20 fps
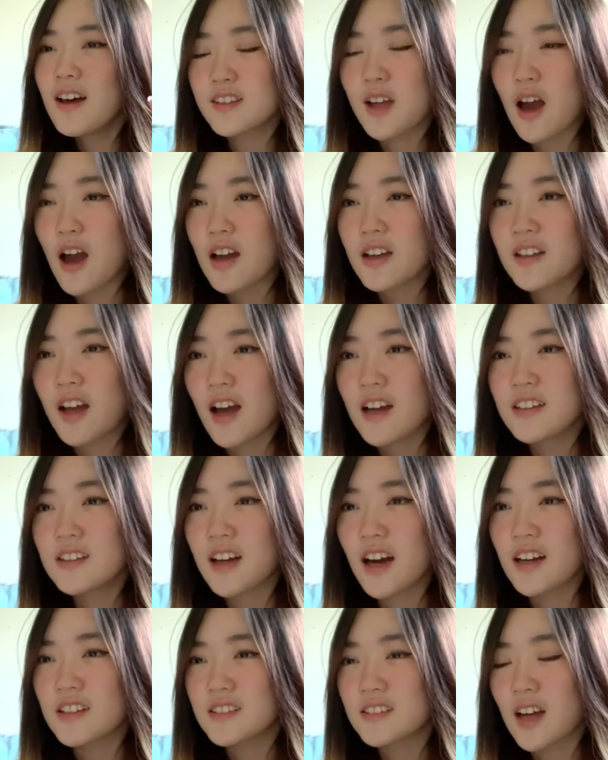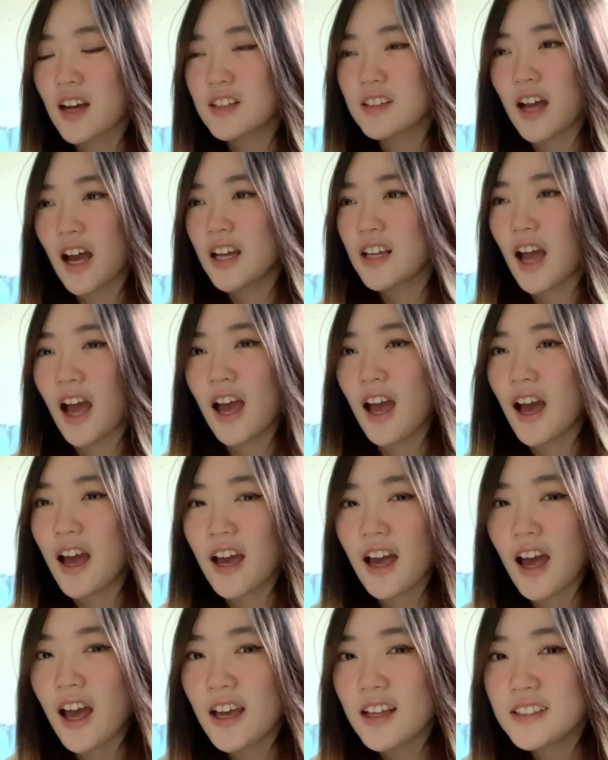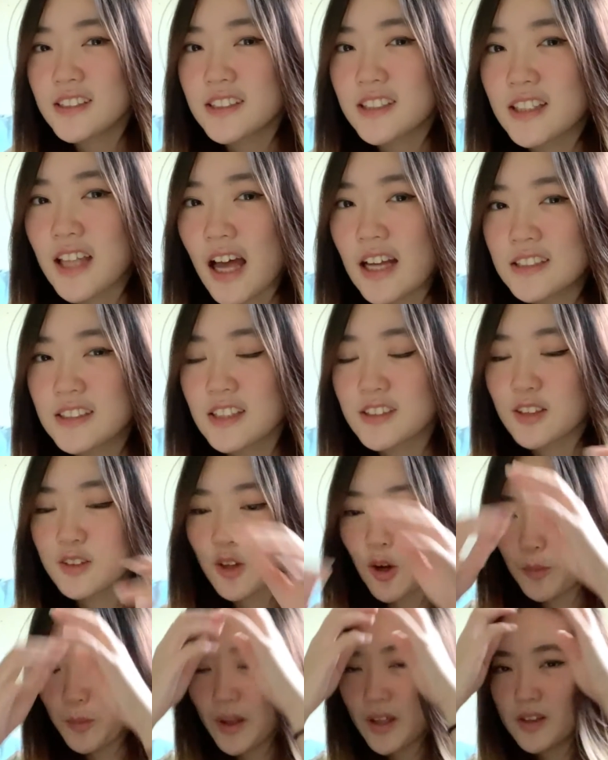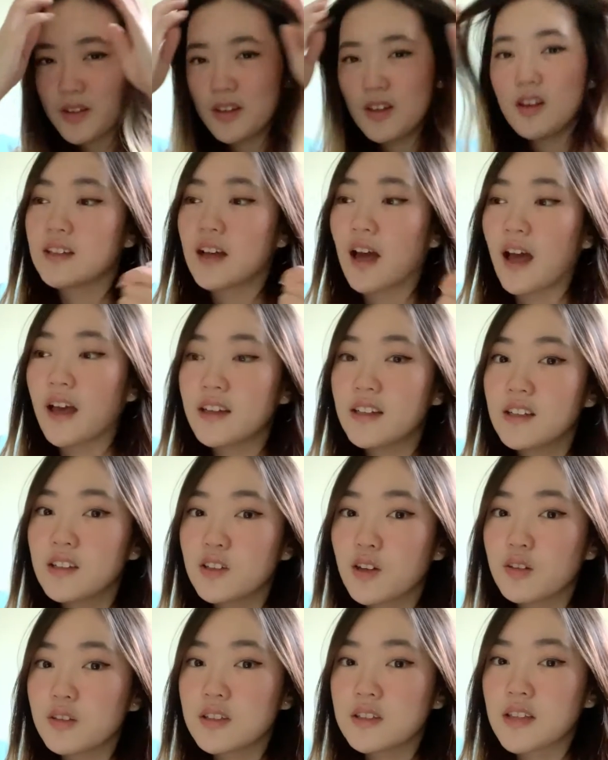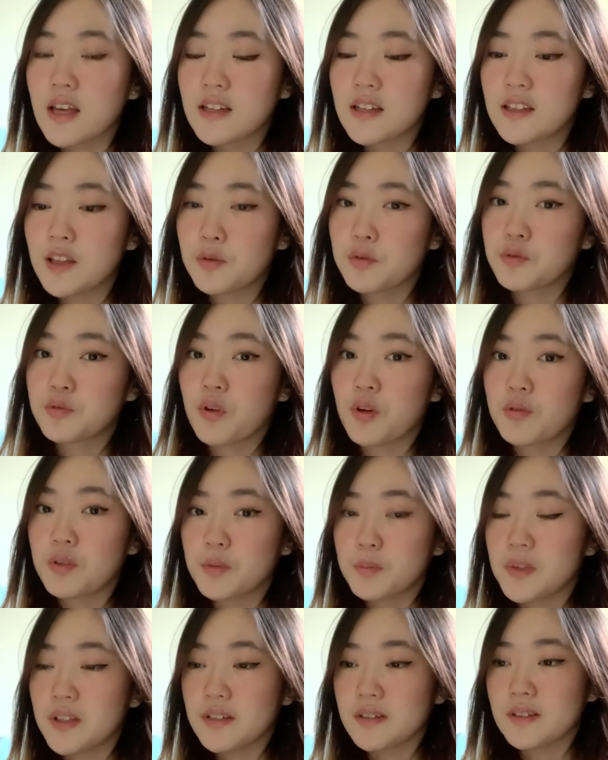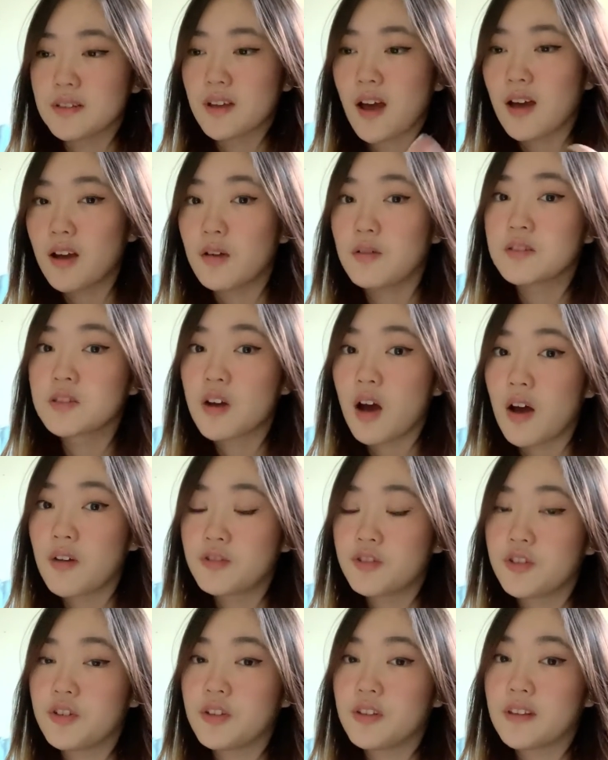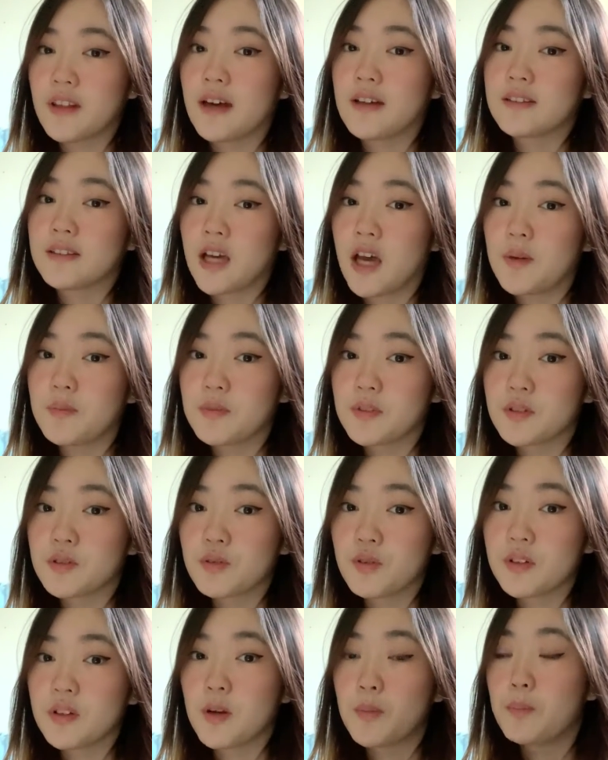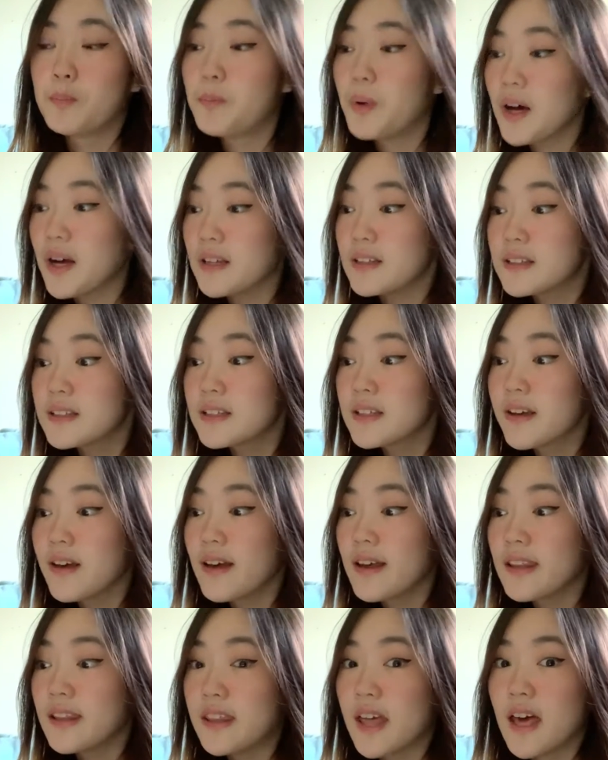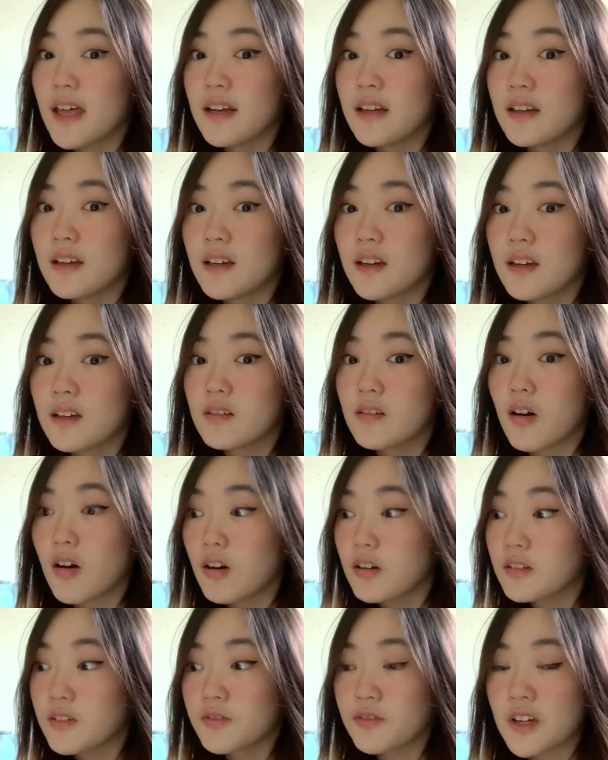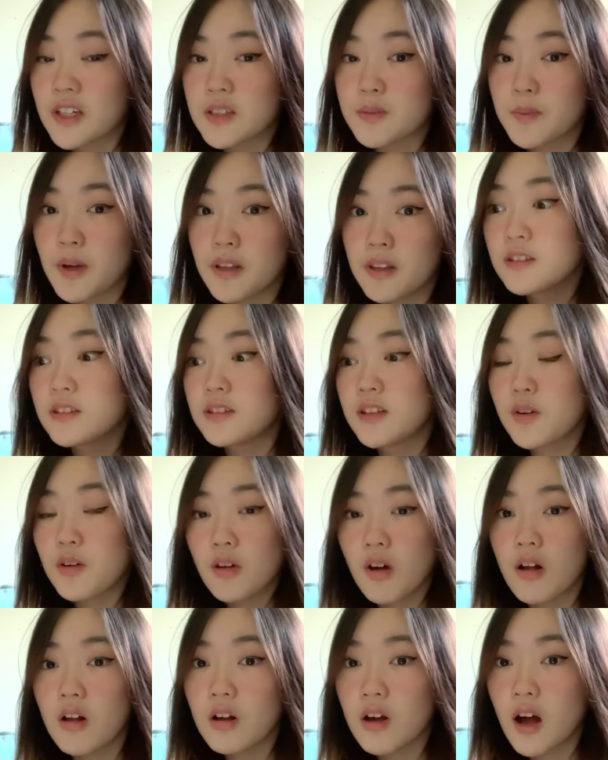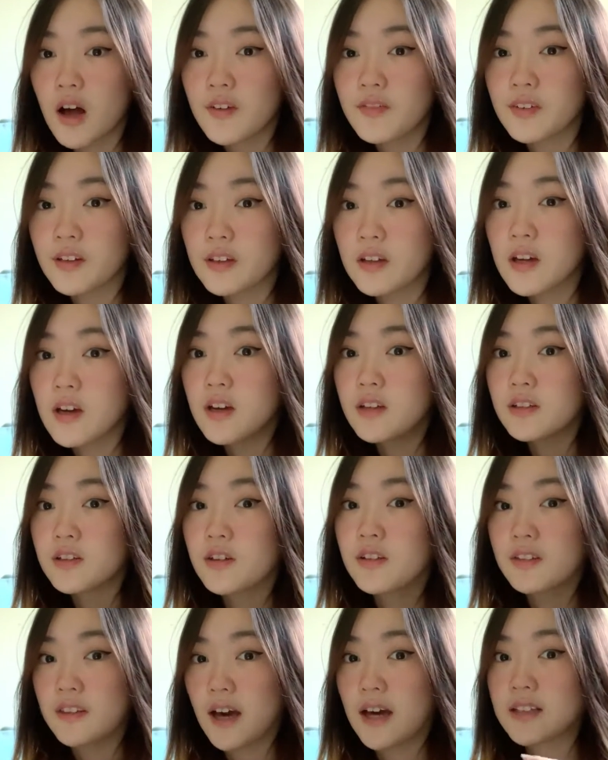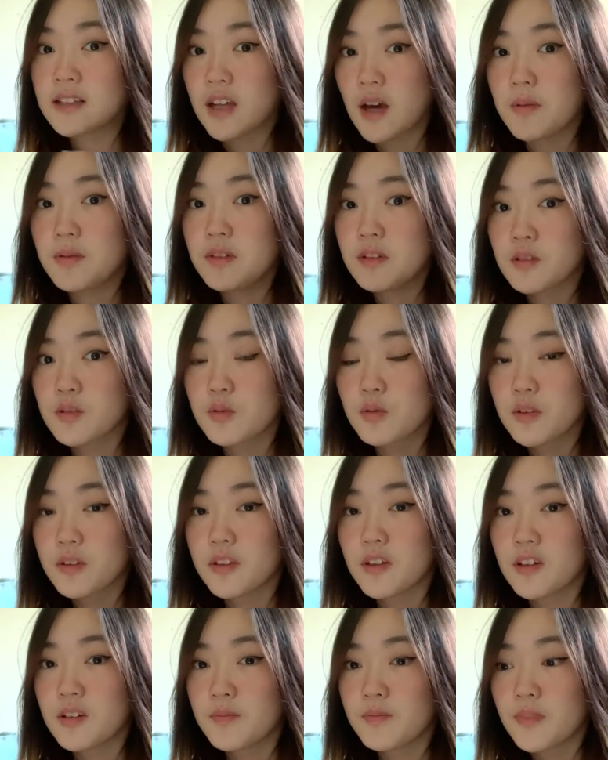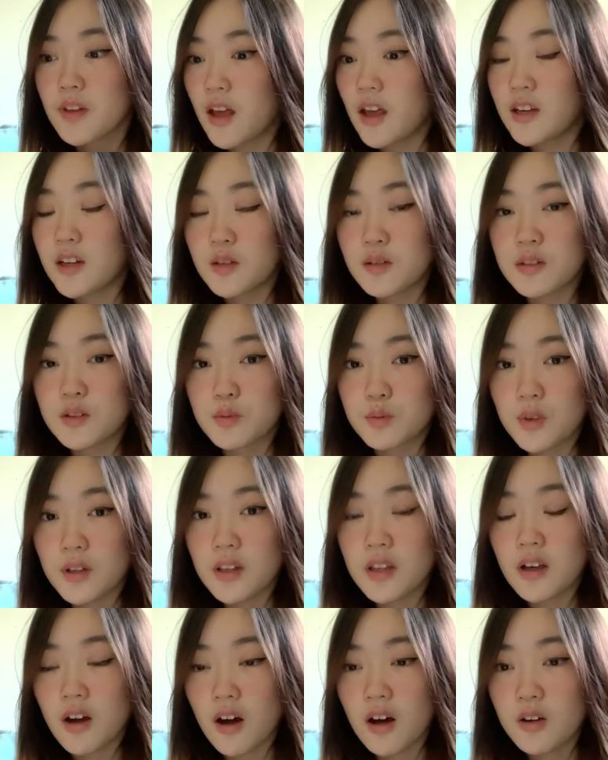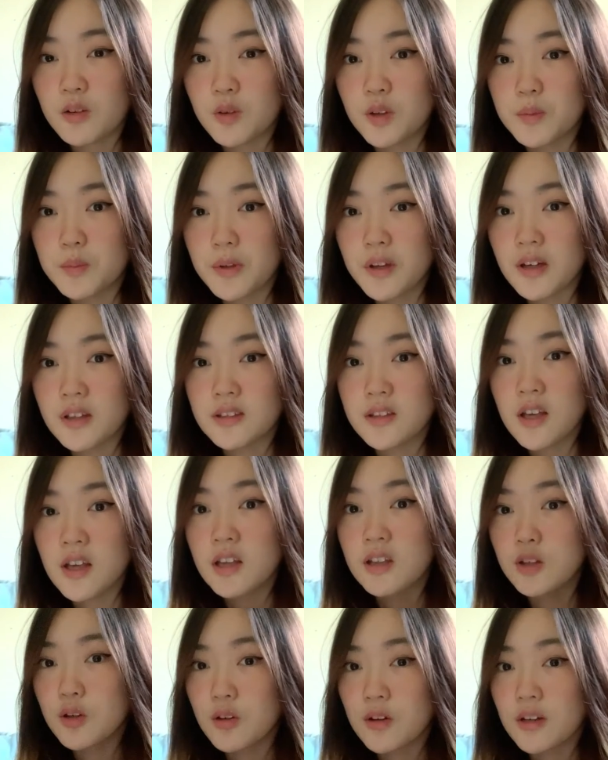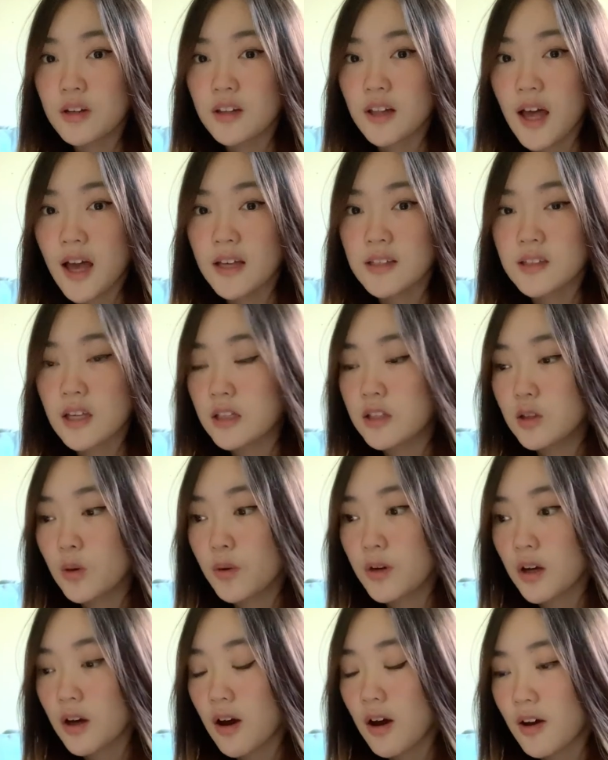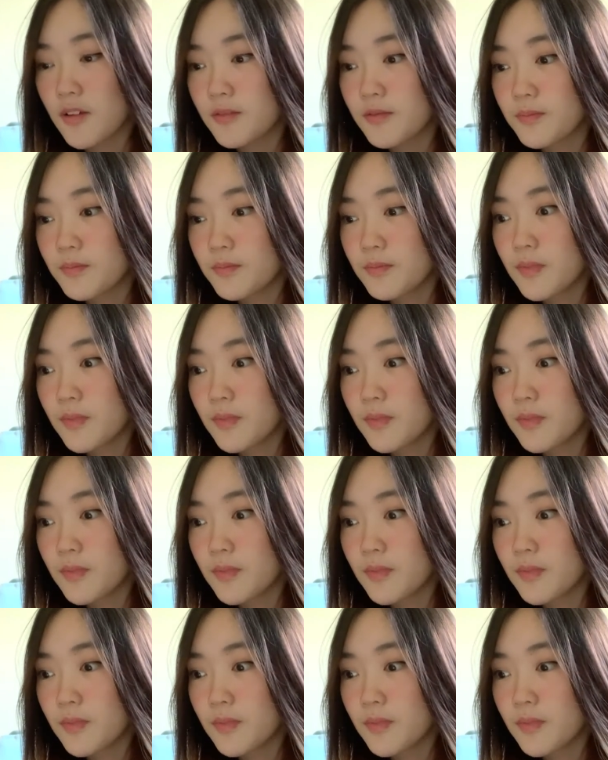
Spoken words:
I still don't know, but I didn't notice anything was wrong with me since I always cough during that time of the school year. But then all the freshmen, they were all coughing during that time of the school year, and it was really awkward because you're in class and you don't want to cough.